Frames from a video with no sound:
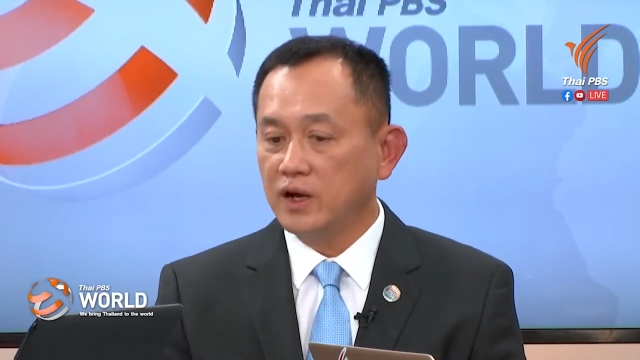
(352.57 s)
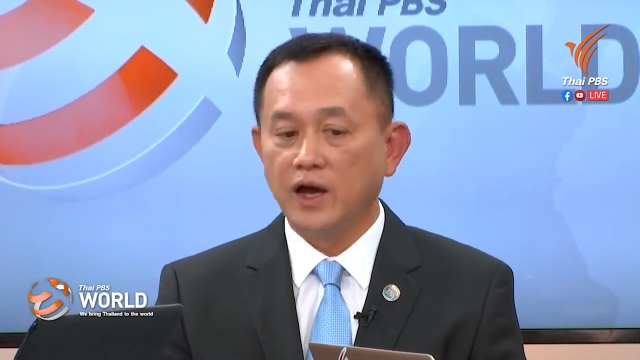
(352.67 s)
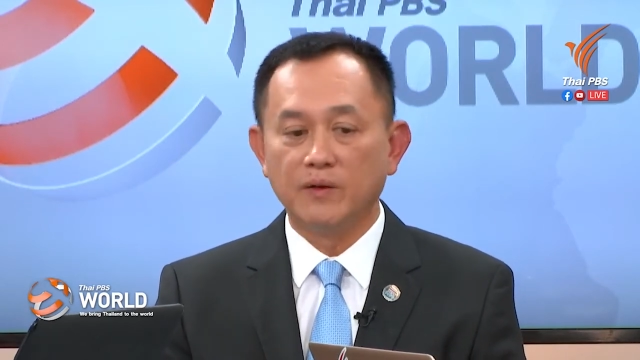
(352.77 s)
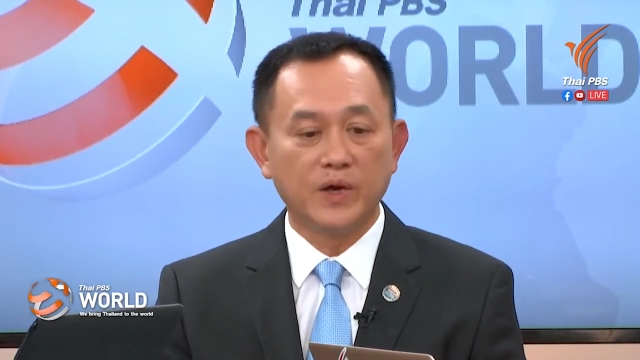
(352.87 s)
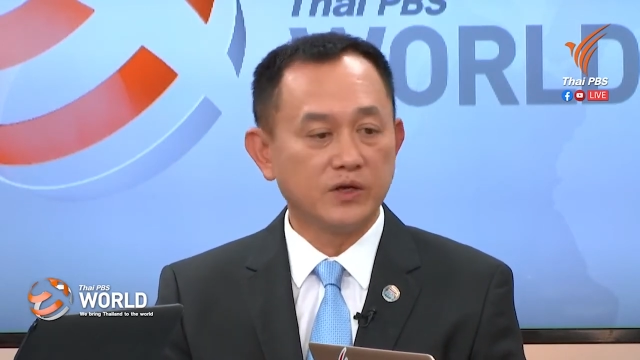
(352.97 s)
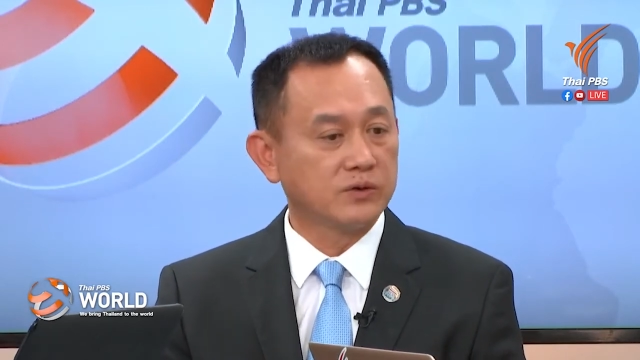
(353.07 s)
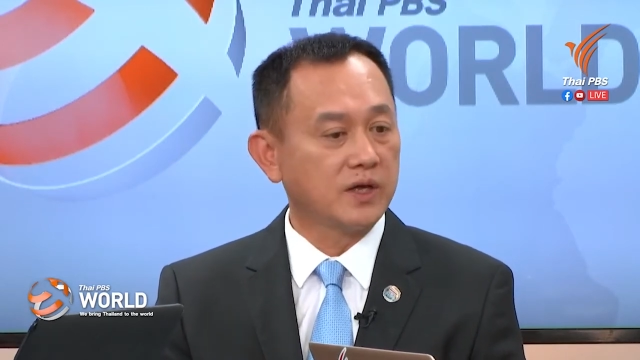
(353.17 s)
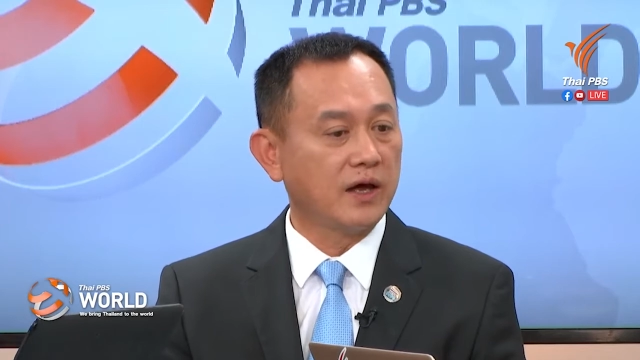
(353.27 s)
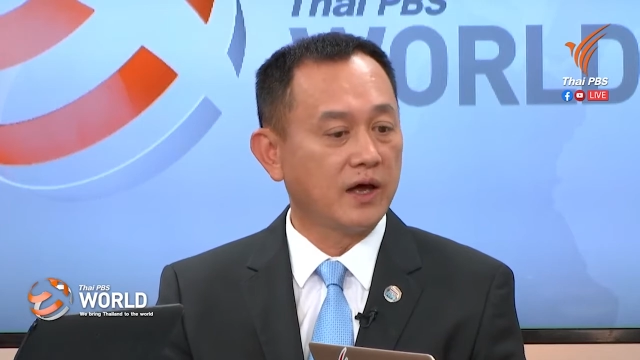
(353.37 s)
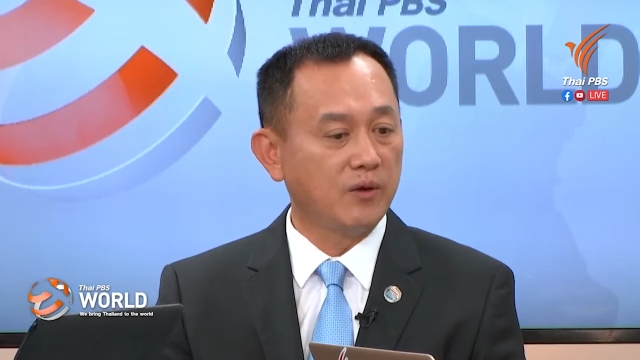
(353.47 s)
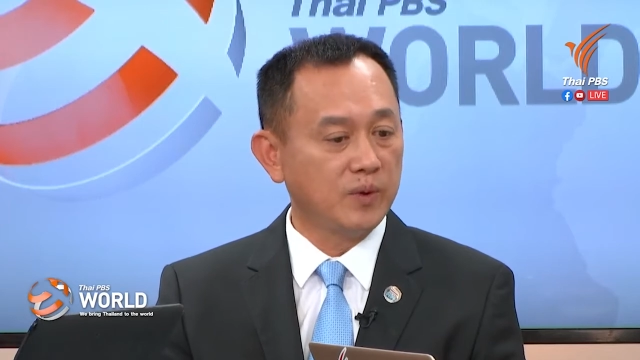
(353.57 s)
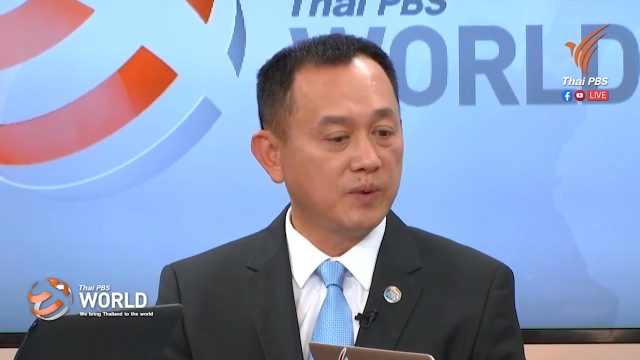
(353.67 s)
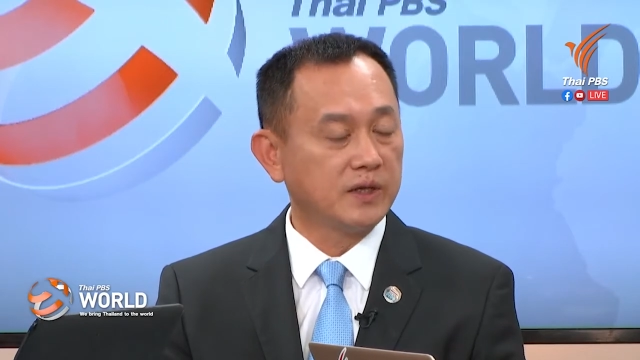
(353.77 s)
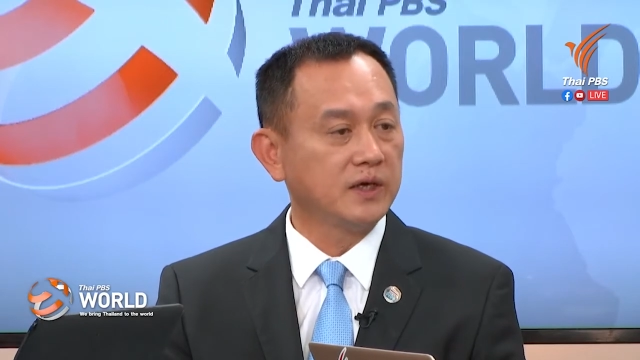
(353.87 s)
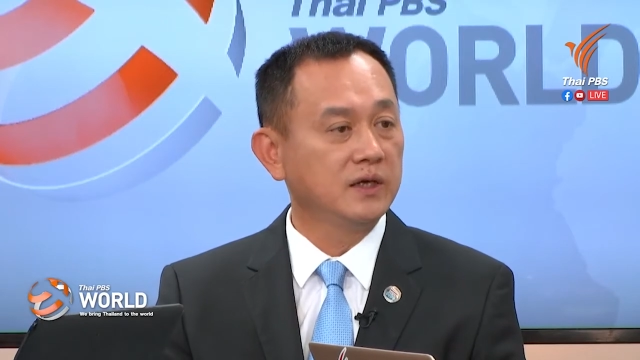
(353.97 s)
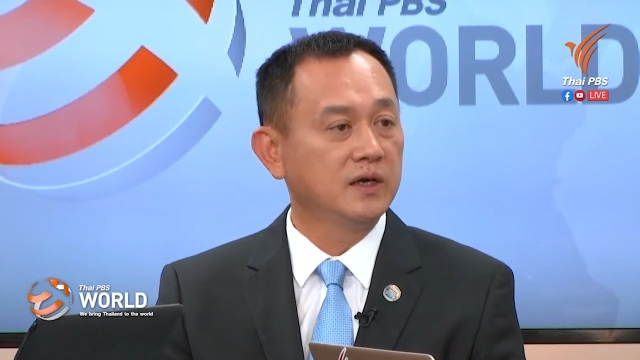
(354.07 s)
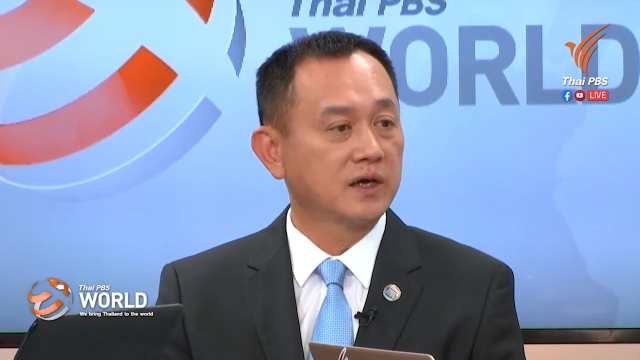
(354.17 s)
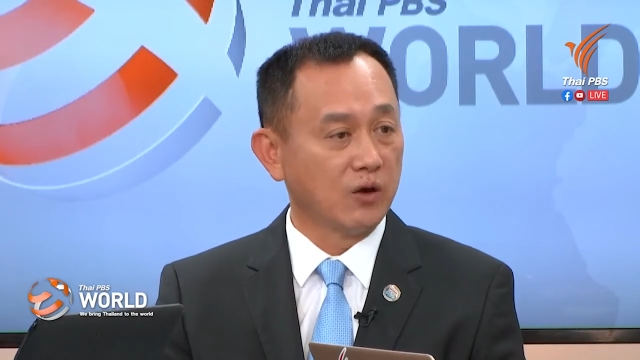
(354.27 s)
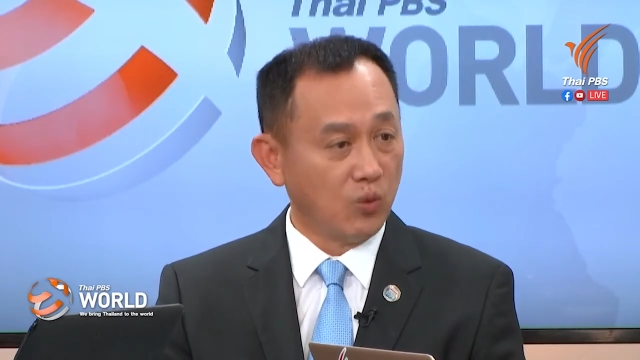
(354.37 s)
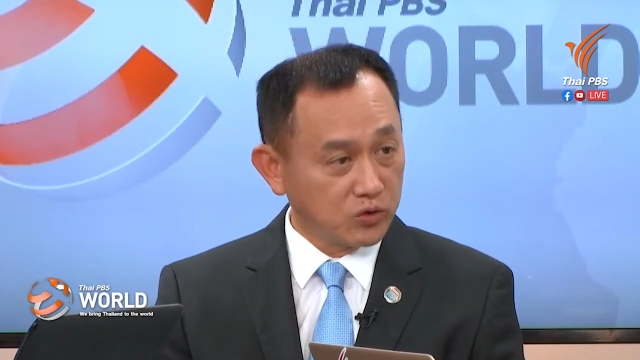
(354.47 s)
and make sure that everybody
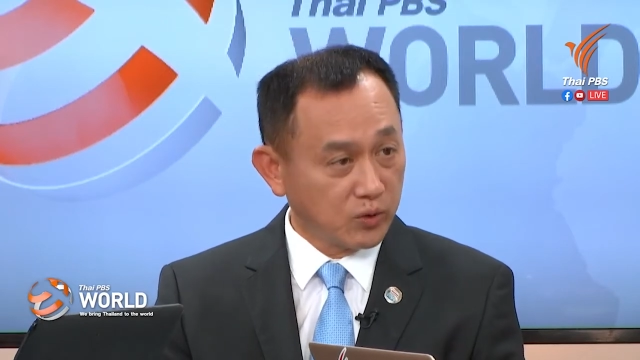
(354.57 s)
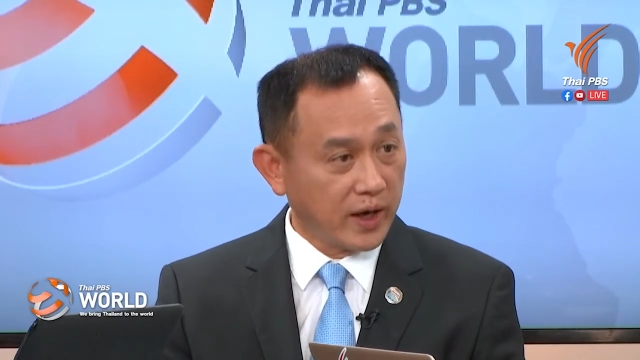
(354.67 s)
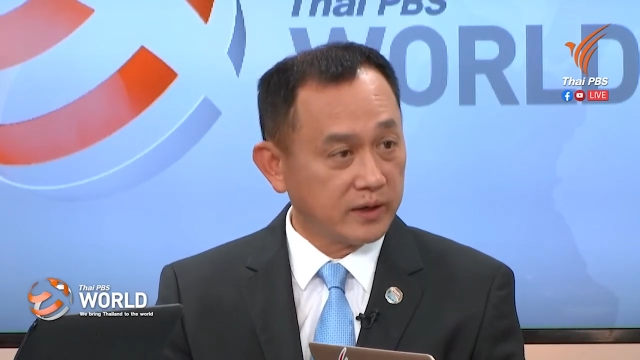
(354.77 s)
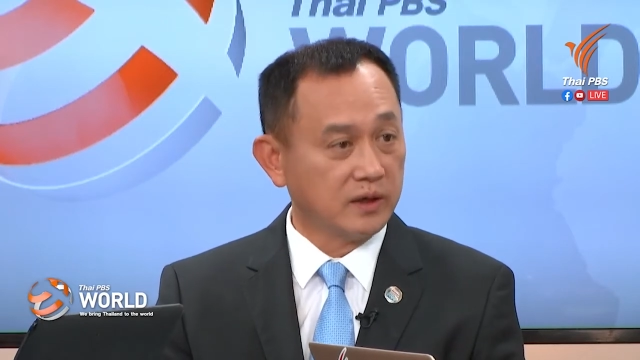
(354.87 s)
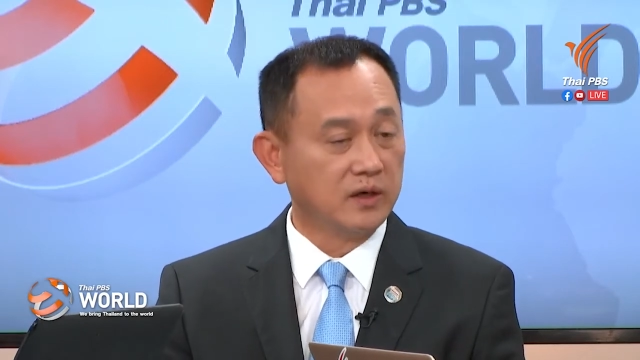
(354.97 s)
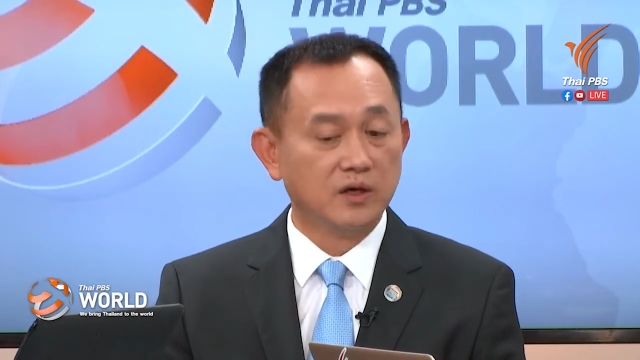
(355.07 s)
can work together